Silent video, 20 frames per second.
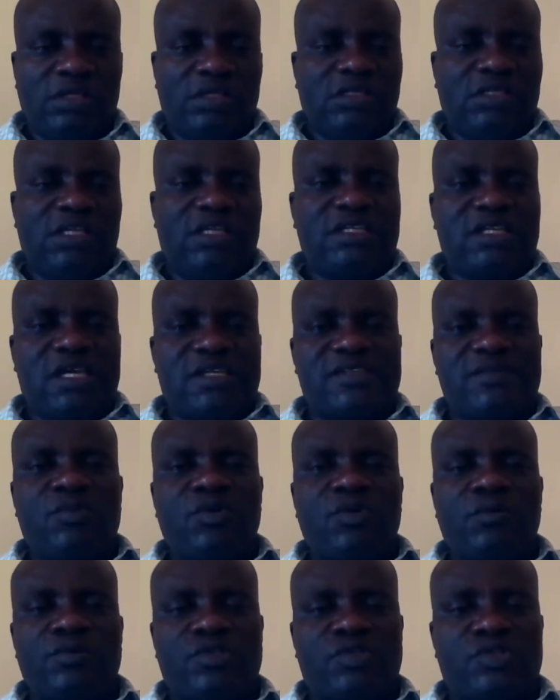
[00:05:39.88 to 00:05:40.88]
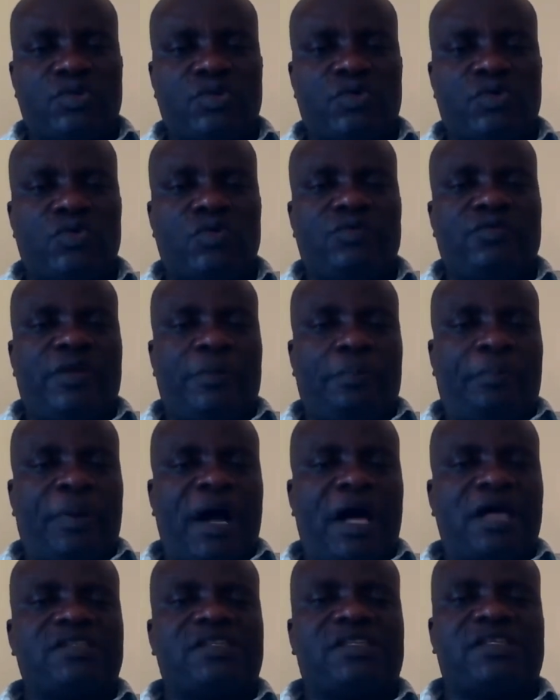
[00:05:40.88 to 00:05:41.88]
Let us move to the
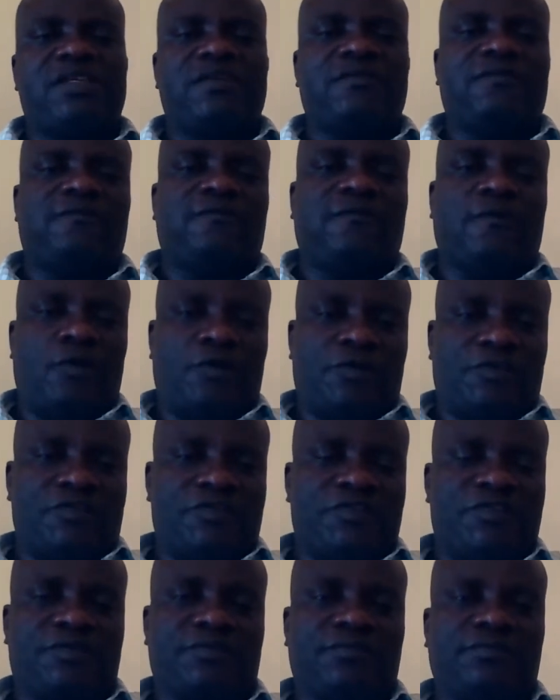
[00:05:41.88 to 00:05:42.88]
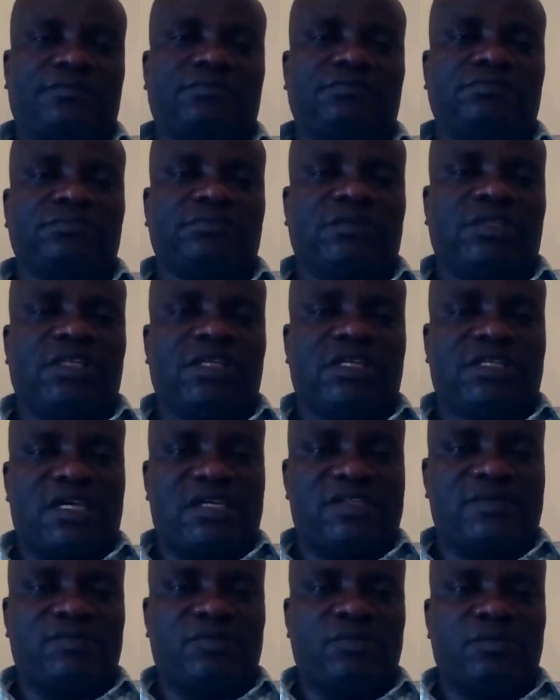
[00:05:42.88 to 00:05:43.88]
passive voice. Let
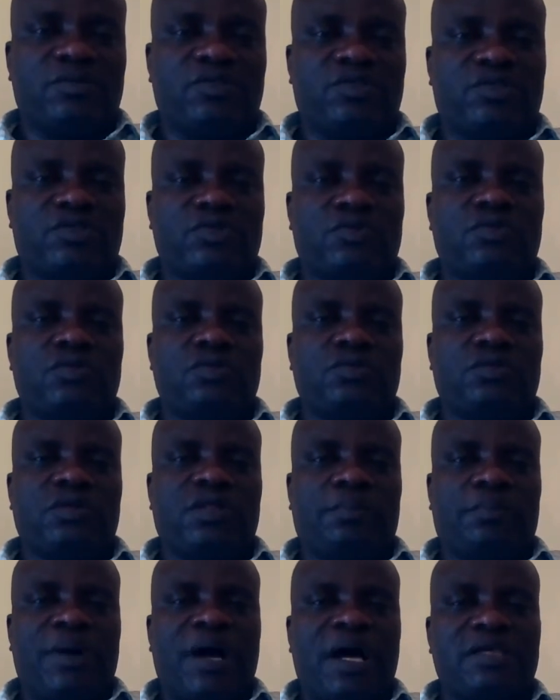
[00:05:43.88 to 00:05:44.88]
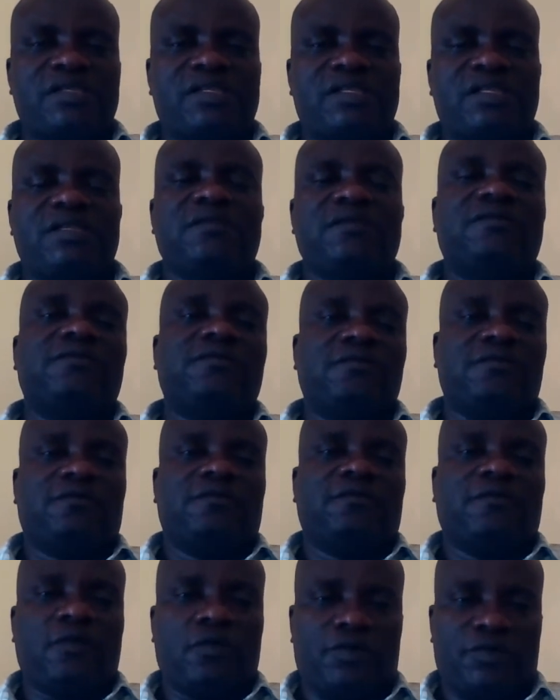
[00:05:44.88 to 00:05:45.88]
us move to the passive
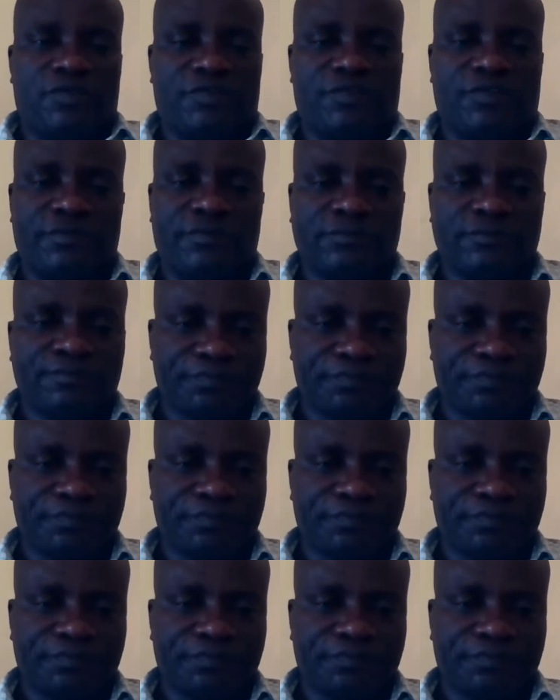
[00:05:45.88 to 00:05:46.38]
voice.